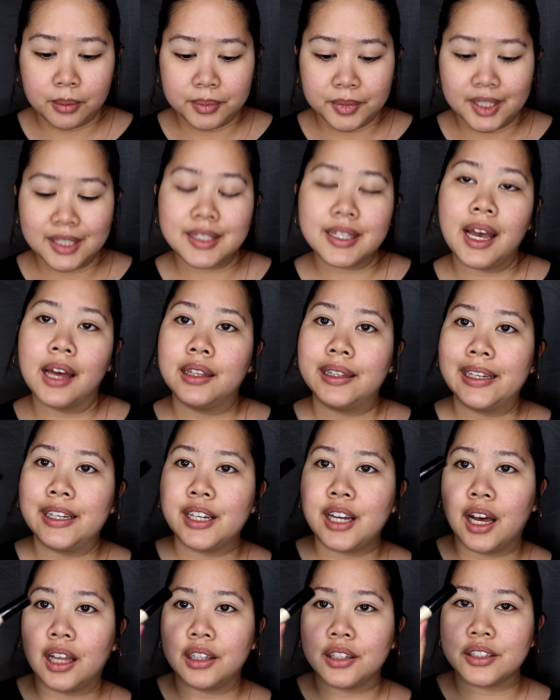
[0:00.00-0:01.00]
this LA
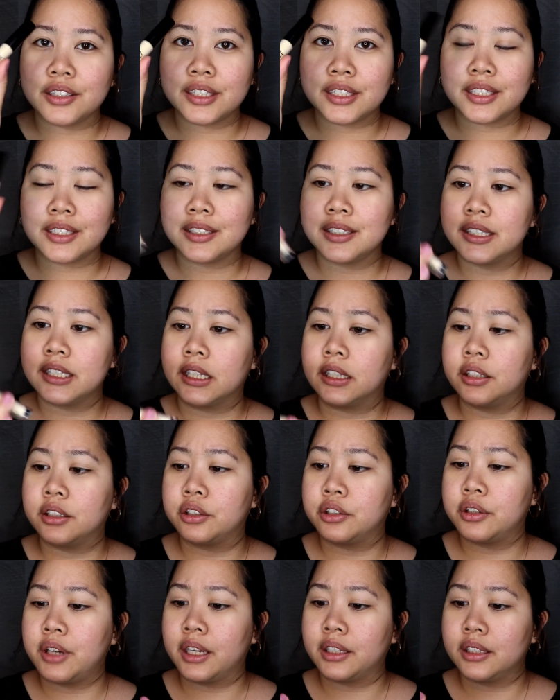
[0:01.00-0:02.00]
Colors Conceal and
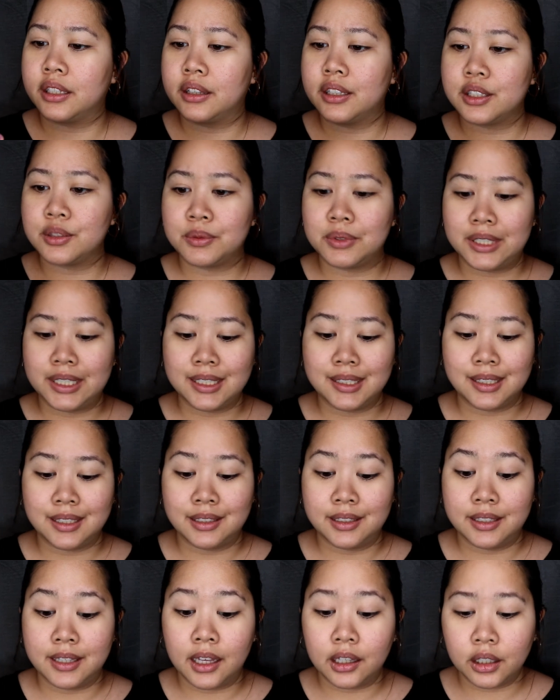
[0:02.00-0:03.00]
Correct, and this one is
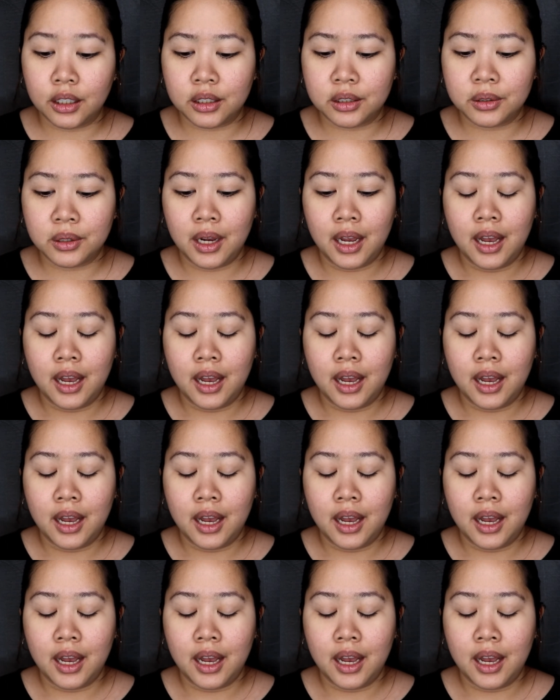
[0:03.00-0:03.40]
in yellow.